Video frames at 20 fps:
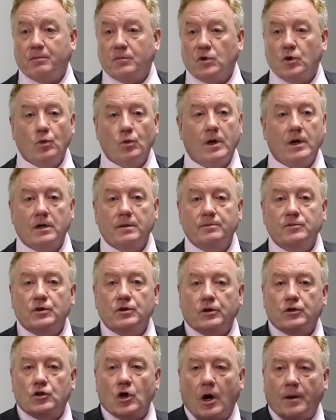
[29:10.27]
You're welcome to
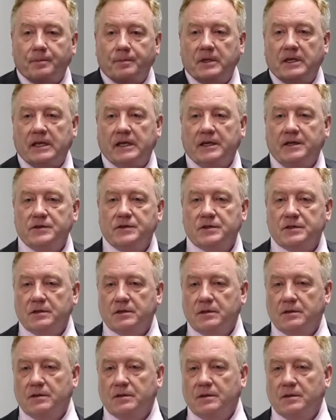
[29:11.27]
adopt these,
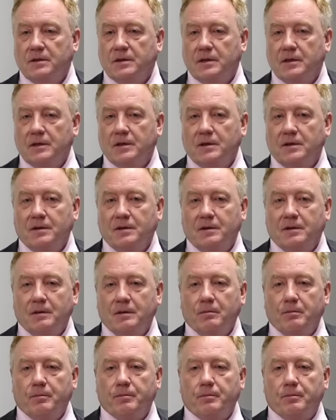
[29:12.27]

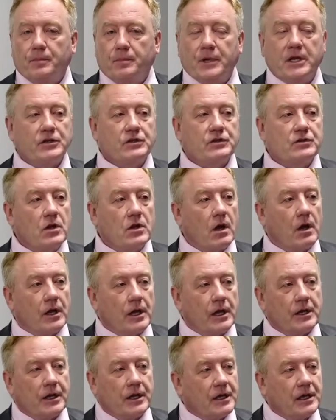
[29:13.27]
but it's not.
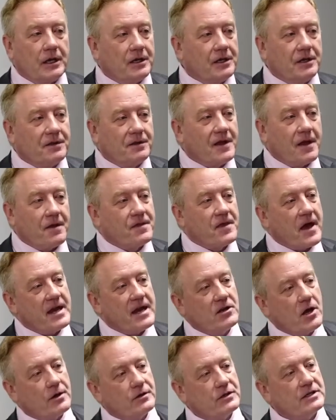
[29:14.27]
They
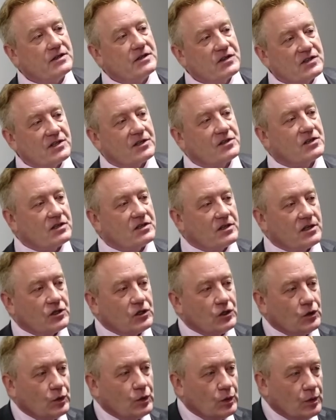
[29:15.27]
don't insist that
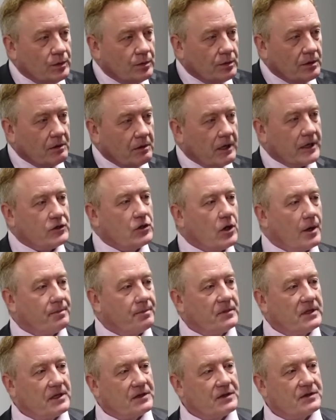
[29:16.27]
you
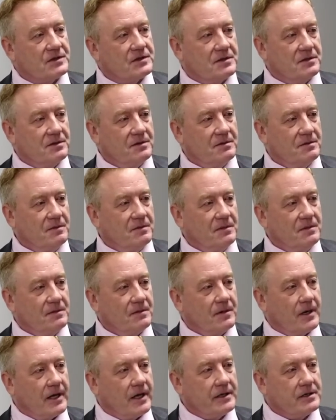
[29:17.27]
adopt this,
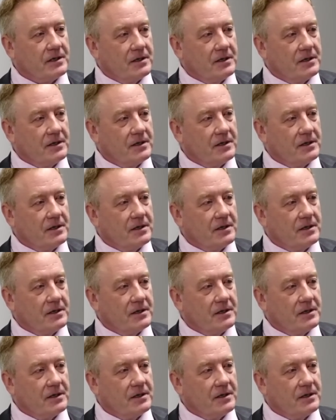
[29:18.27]
right?